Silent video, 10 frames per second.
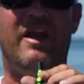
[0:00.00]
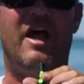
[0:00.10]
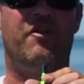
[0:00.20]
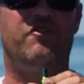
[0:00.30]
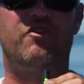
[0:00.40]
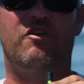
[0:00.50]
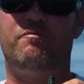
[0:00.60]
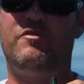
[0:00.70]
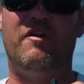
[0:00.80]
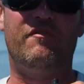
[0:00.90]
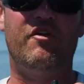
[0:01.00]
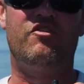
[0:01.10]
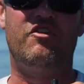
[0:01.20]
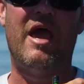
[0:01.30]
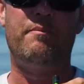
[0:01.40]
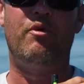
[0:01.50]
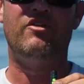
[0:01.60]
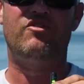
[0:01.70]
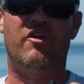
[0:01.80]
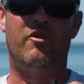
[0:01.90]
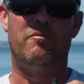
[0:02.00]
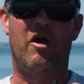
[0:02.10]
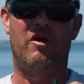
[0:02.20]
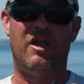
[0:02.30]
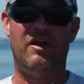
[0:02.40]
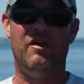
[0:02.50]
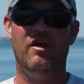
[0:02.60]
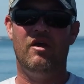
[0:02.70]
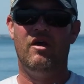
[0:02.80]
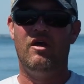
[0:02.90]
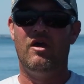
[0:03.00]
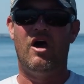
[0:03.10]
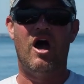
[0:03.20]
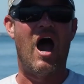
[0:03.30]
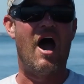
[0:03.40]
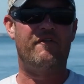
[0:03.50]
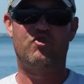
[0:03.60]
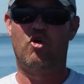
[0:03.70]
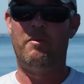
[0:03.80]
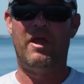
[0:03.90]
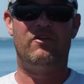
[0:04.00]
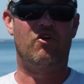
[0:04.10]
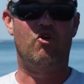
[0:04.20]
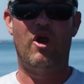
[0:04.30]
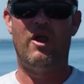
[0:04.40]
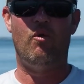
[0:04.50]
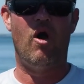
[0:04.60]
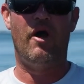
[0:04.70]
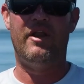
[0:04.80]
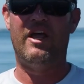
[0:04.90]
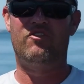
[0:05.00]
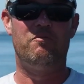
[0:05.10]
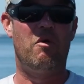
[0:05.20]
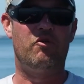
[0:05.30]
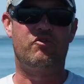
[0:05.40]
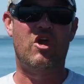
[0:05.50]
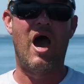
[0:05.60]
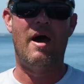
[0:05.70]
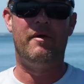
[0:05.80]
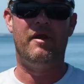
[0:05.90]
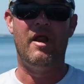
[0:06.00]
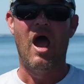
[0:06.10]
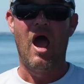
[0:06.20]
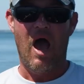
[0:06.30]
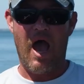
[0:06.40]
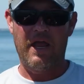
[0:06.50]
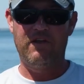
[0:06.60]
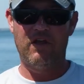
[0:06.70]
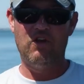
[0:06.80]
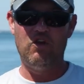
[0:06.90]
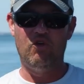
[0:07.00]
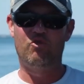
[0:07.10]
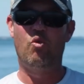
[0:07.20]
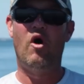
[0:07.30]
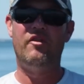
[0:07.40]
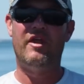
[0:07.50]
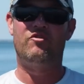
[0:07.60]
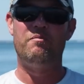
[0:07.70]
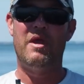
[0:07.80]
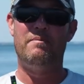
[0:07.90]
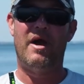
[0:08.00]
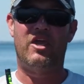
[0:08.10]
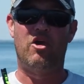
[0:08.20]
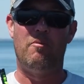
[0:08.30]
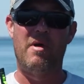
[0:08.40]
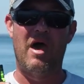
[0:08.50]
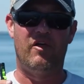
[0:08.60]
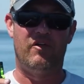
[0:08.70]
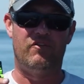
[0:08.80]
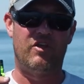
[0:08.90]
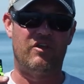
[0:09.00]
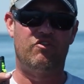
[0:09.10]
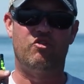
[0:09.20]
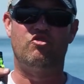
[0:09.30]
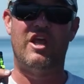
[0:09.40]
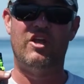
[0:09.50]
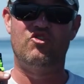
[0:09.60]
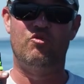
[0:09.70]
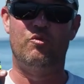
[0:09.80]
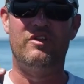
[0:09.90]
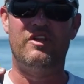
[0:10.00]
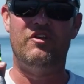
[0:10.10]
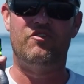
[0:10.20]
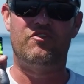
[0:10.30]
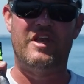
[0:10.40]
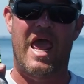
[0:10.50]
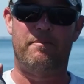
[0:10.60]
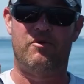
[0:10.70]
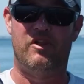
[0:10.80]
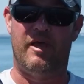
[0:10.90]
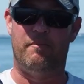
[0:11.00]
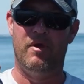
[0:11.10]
Now there's a different snap weights on the market. Offshore makes a great one, that's the most common. I tend to use one that's made by Cabela's, that's their tension release snap clip.